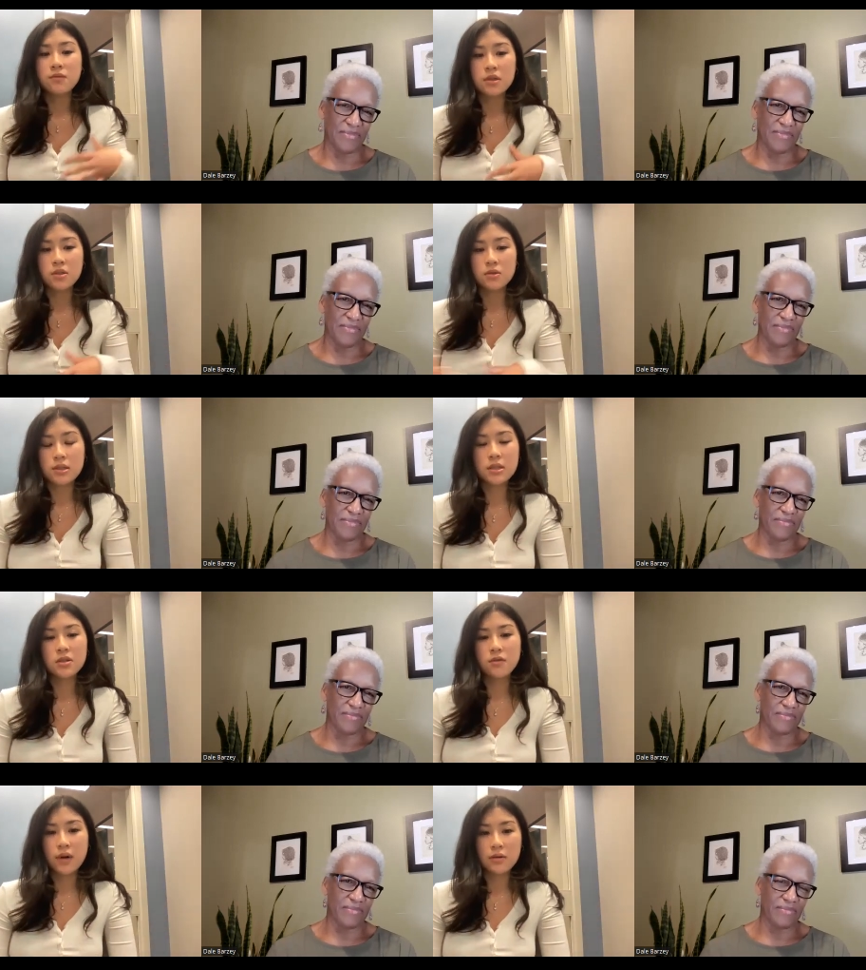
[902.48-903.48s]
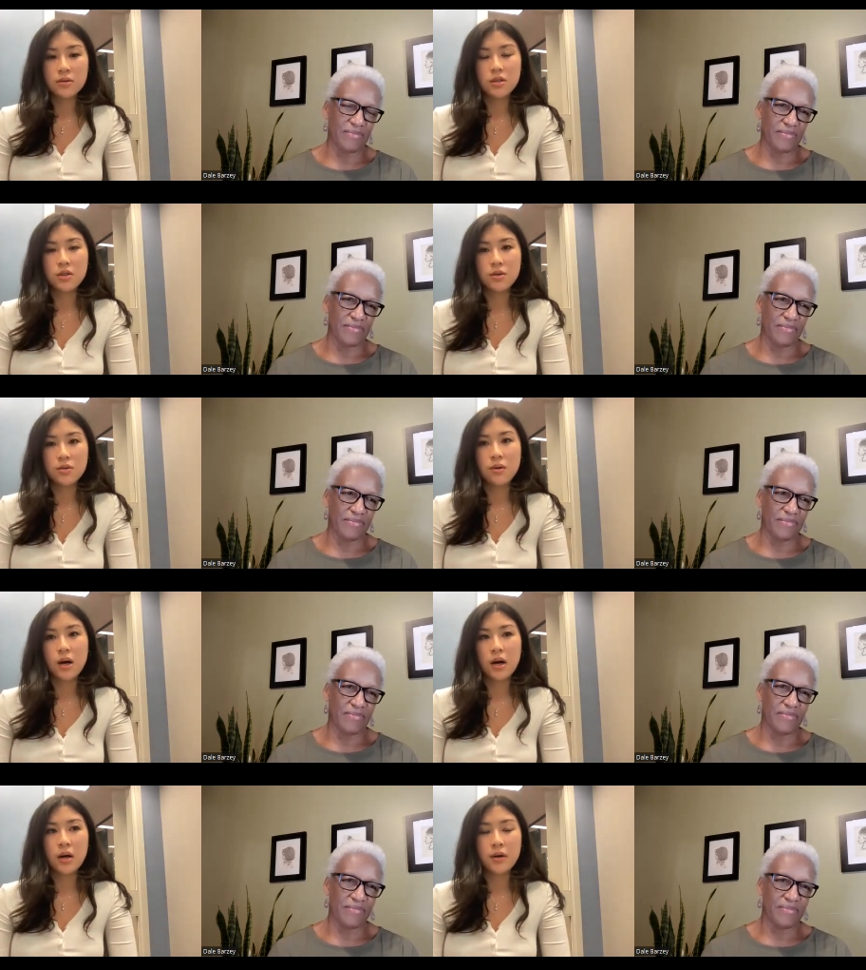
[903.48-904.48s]
Speaker 1: the resources around
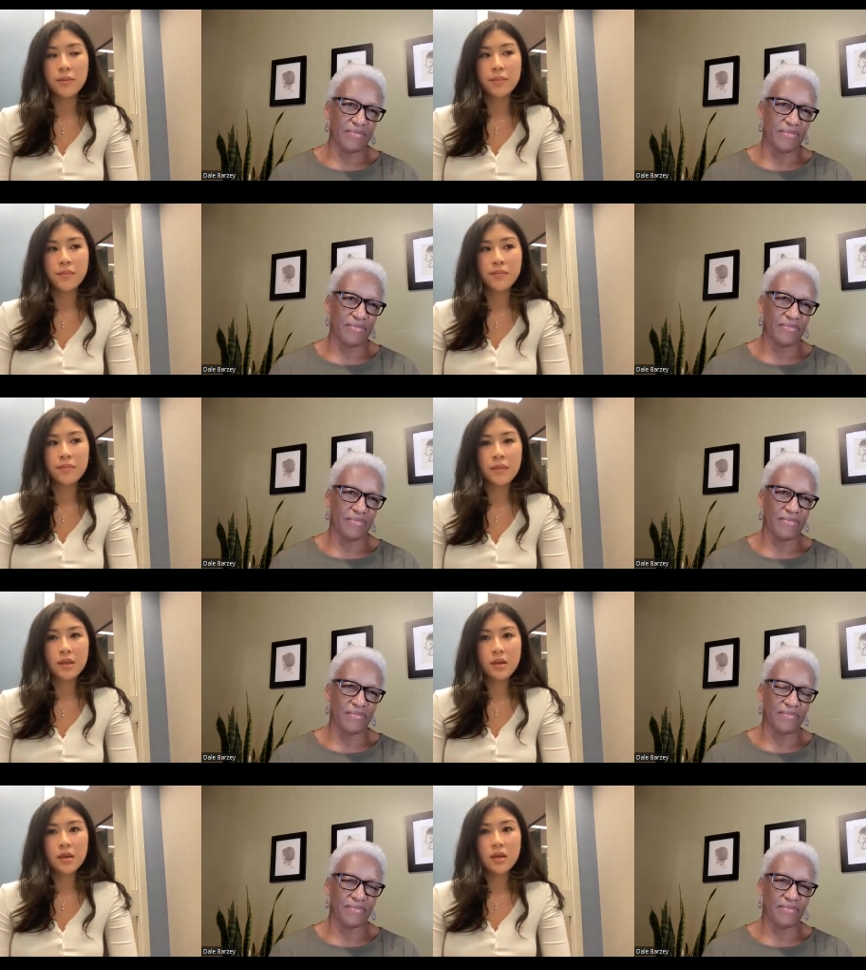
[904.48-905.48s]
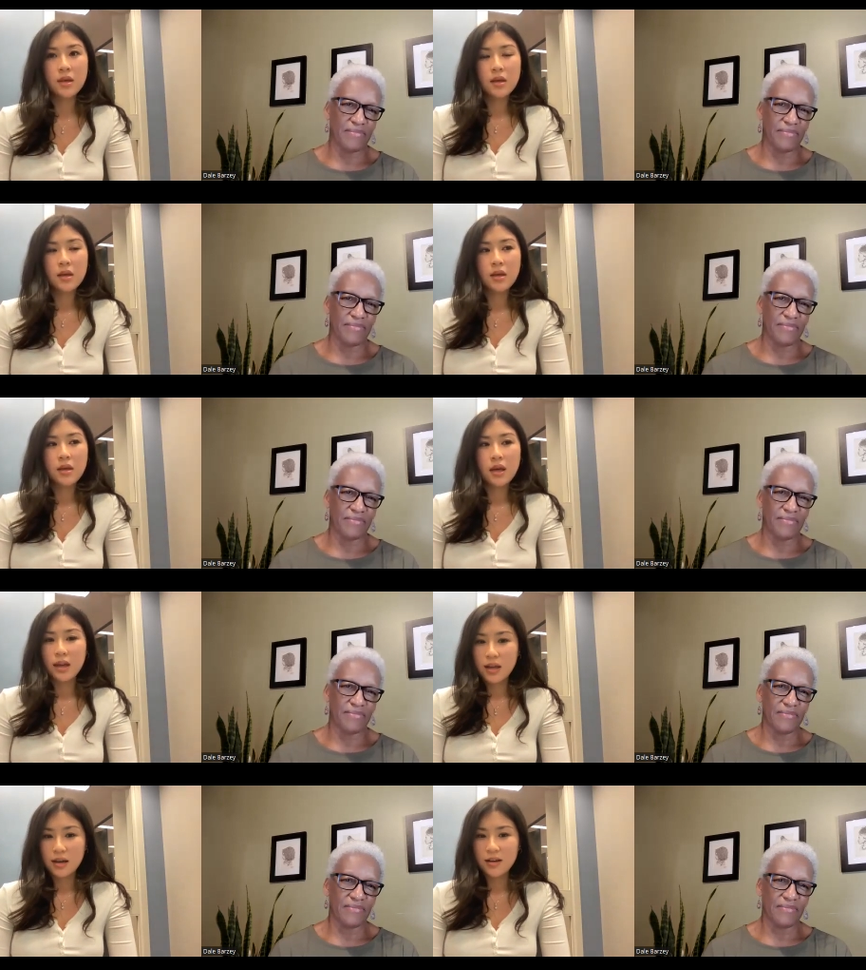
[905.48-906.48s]
you. Um,
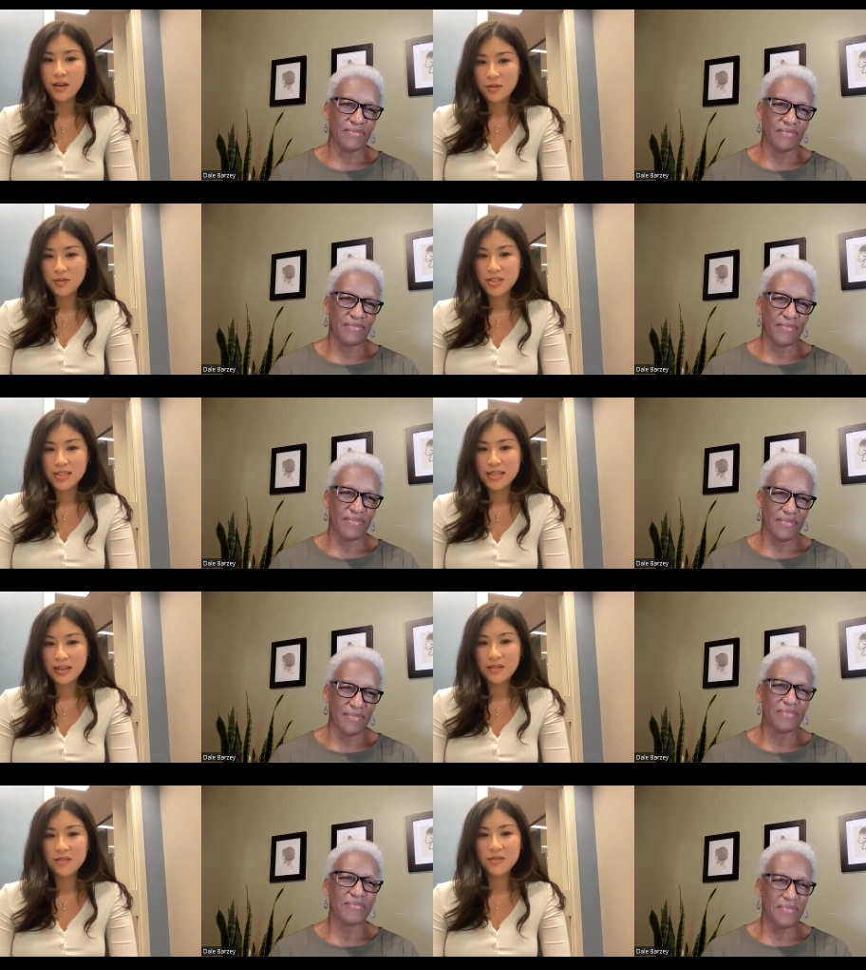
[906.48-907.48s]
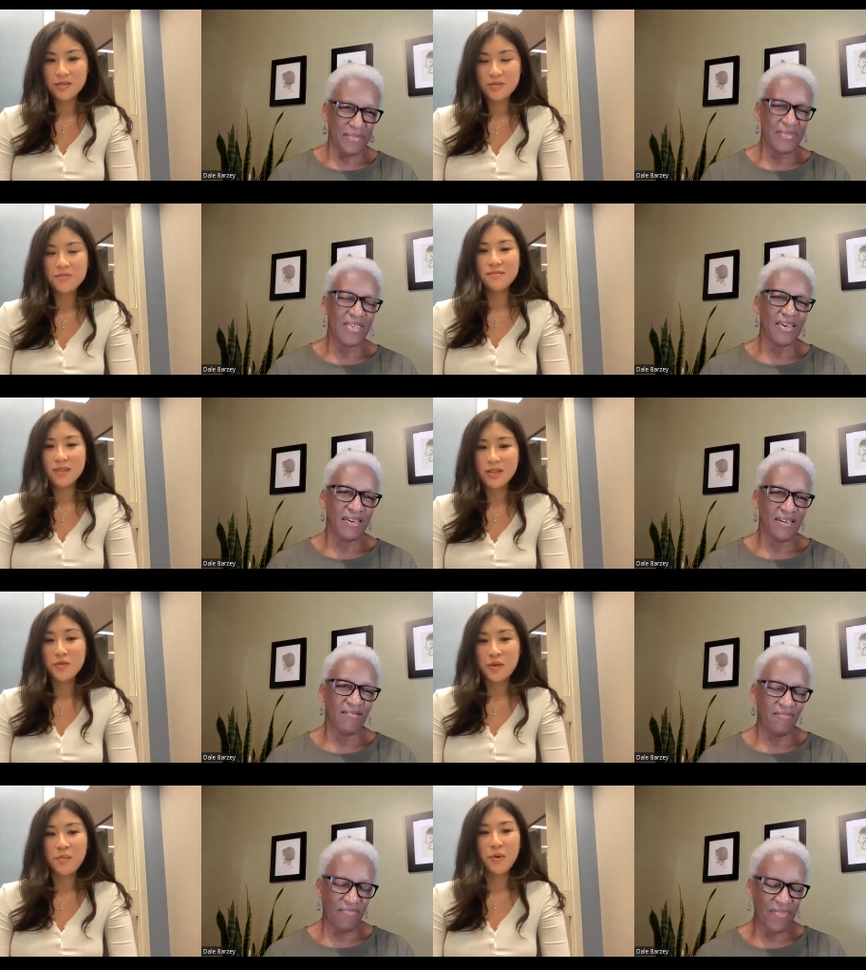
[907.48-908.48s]
and yeah, I would just say
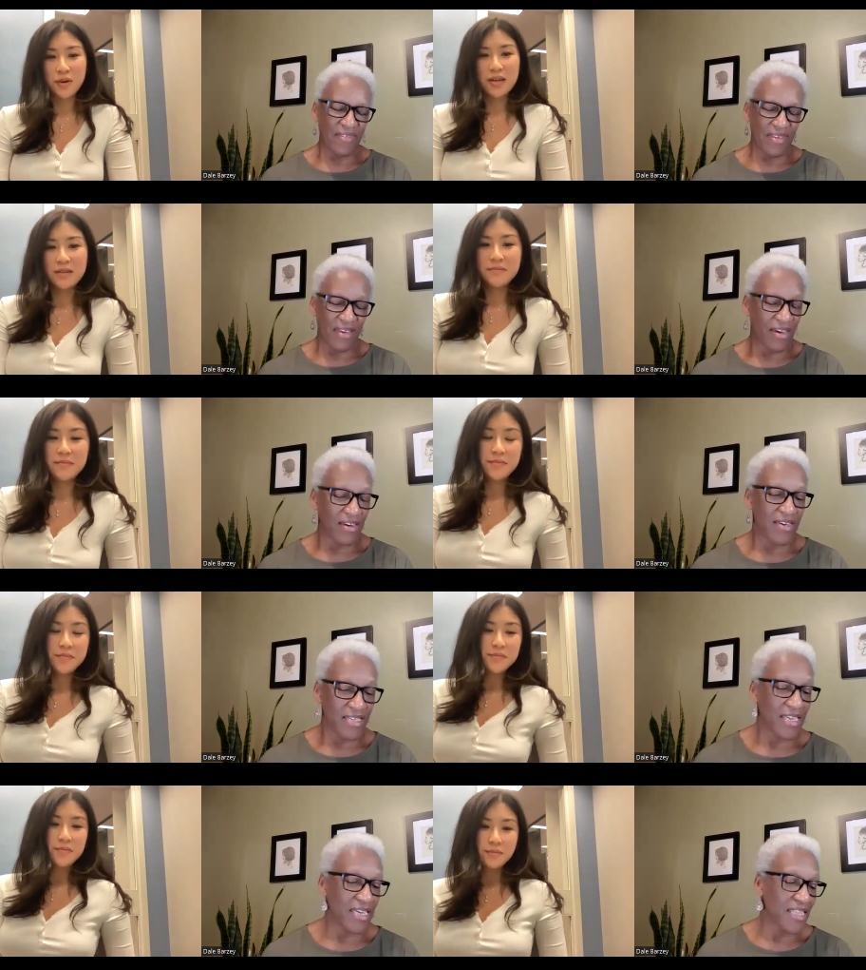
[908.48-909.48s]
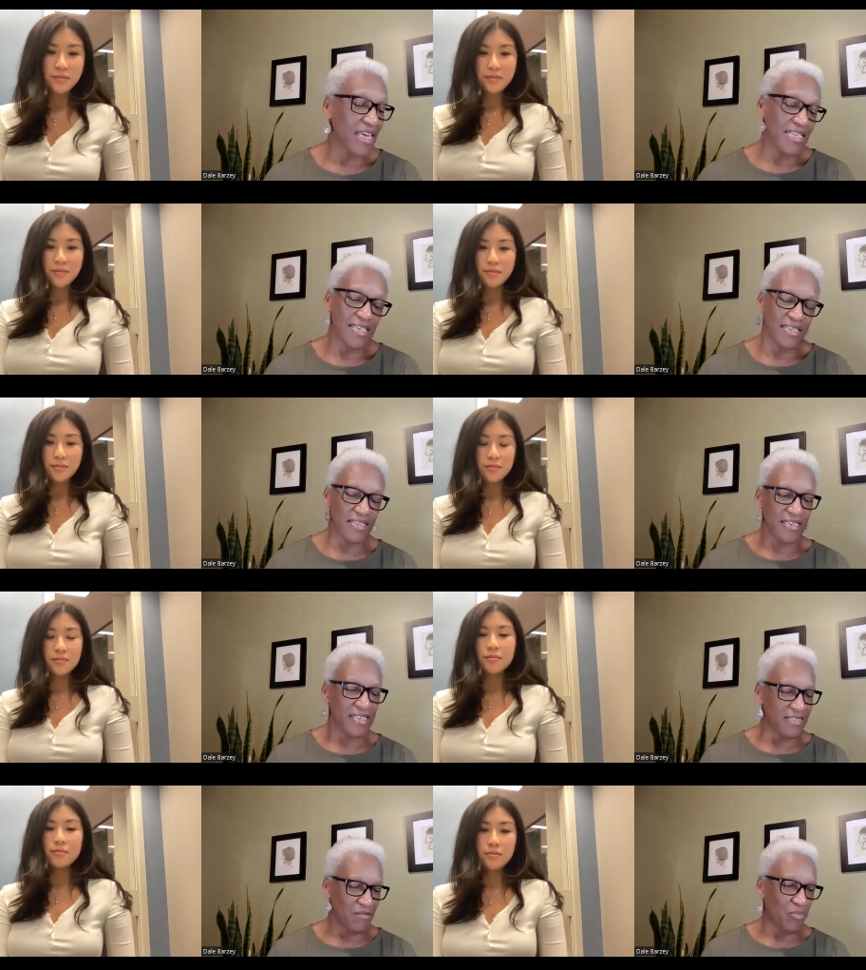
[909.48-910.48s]
Speaker 2: that's yeah. yeah yeah it,
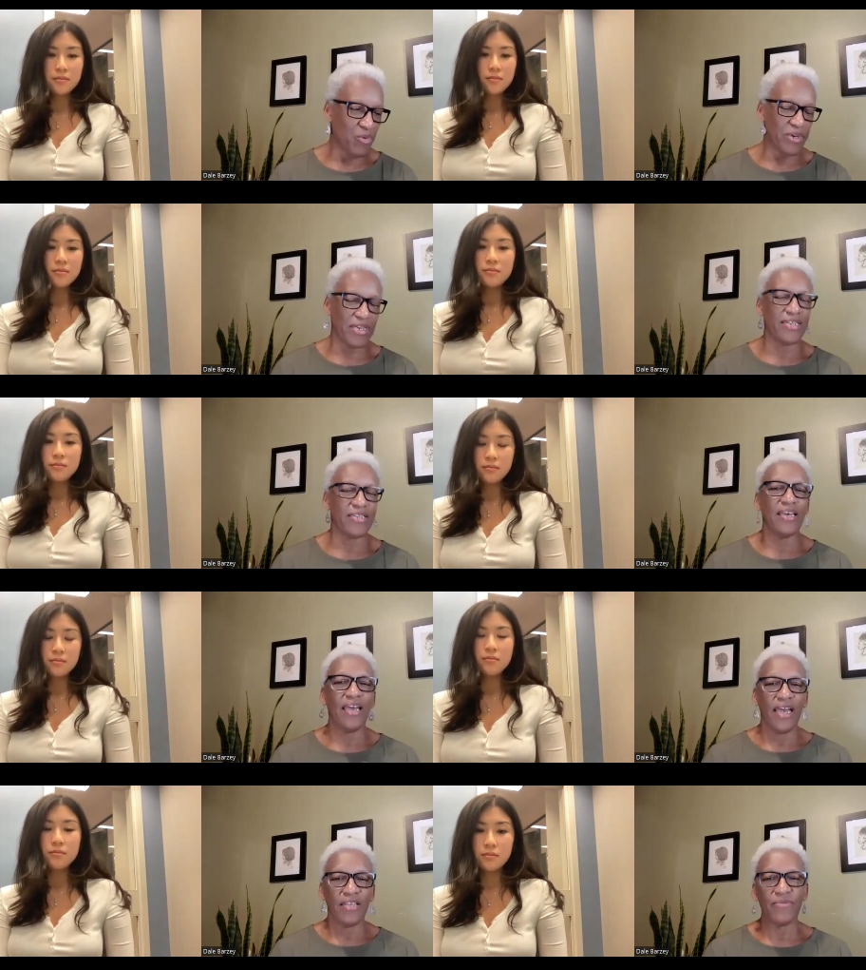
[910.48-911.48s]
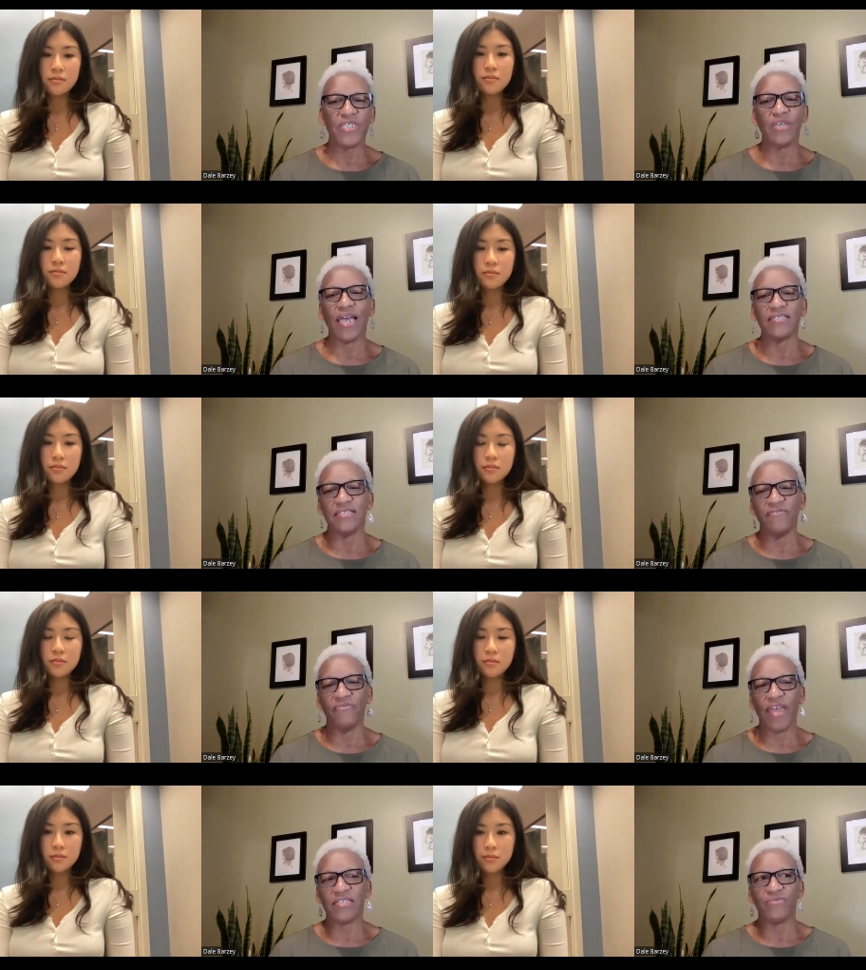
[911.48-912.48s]
it, it is important and and we
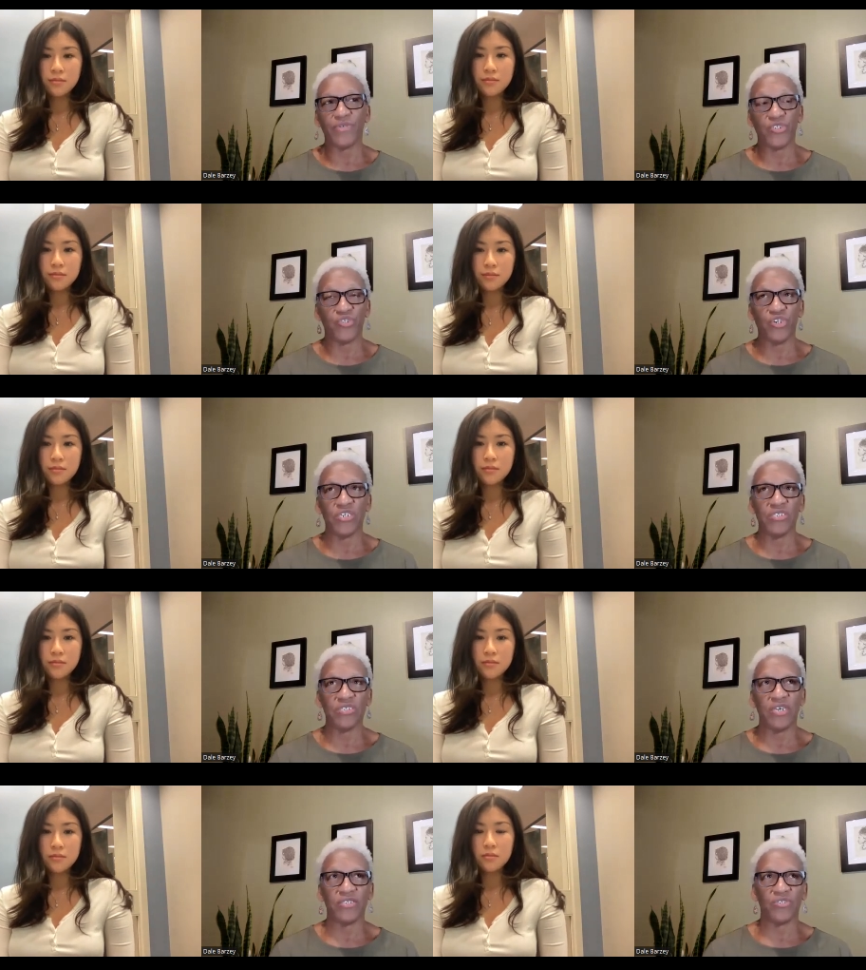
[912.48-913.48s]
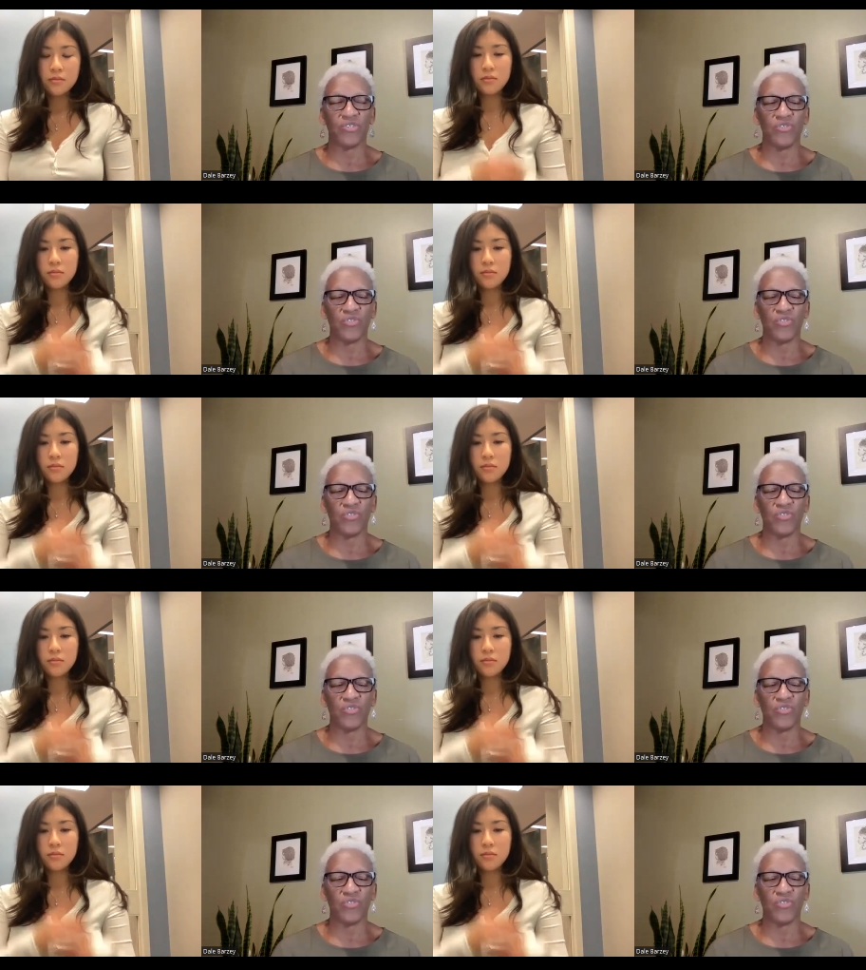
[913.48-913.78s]
in fact we just i